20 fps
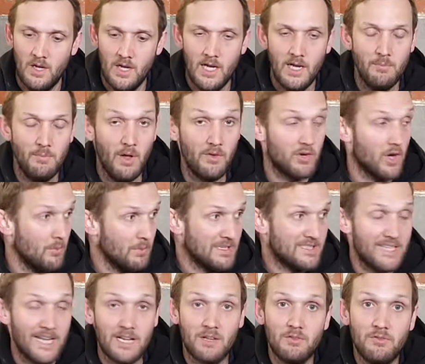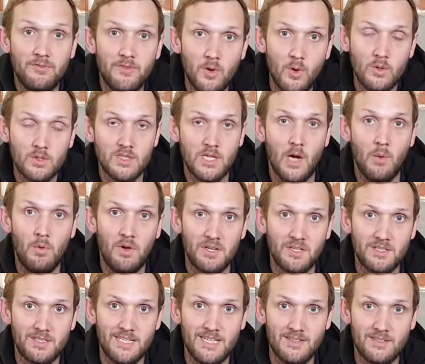I've got my second forge that I want
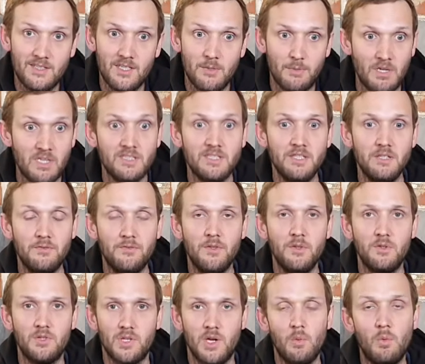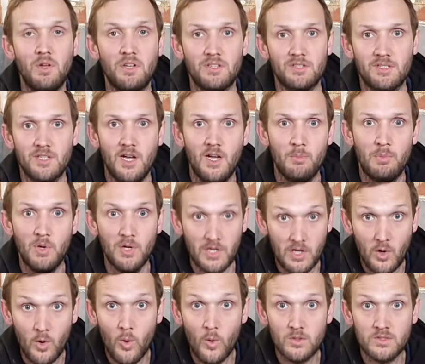to set up because in the future I want to start
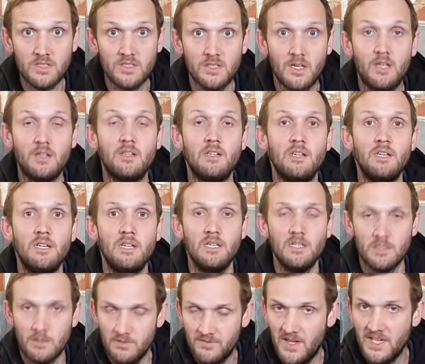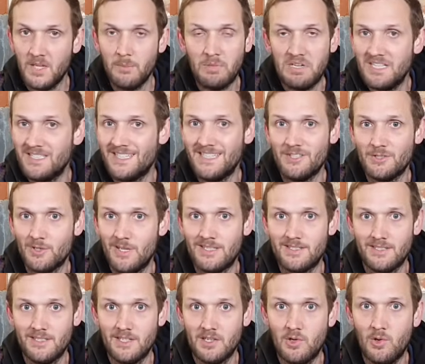putting courses on. So if anybody's
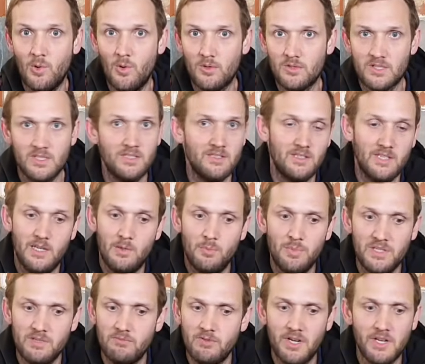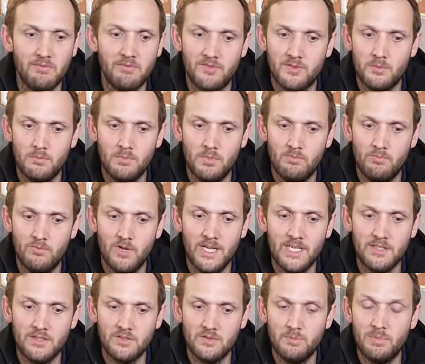interested in courses, they'll be running from a
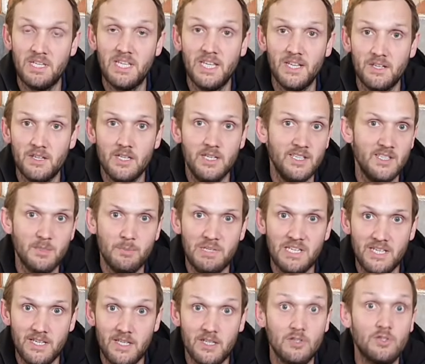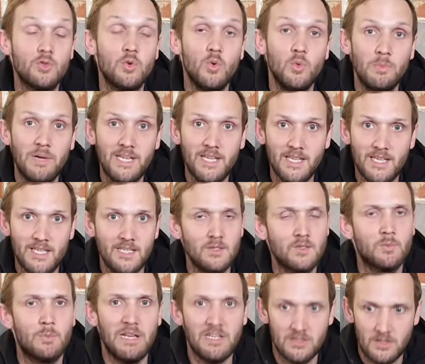range of beginner, intermediate, tool making,
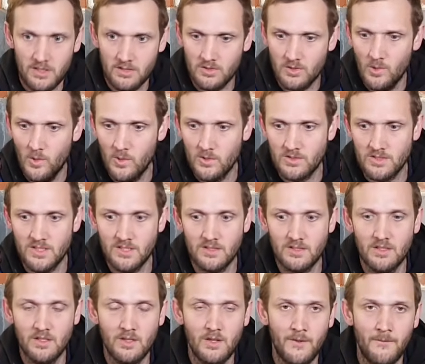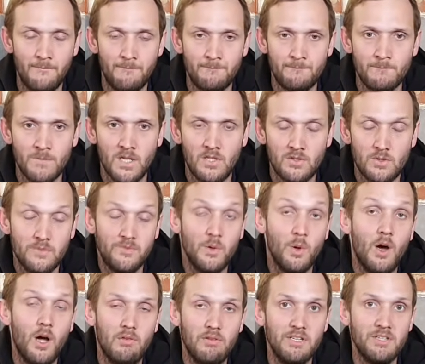specialist courses. So if
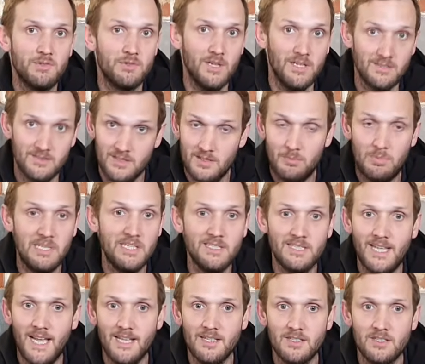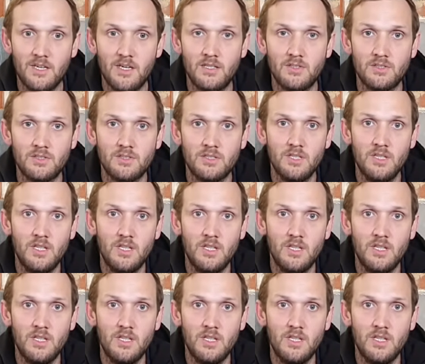you are interested, please get in touch.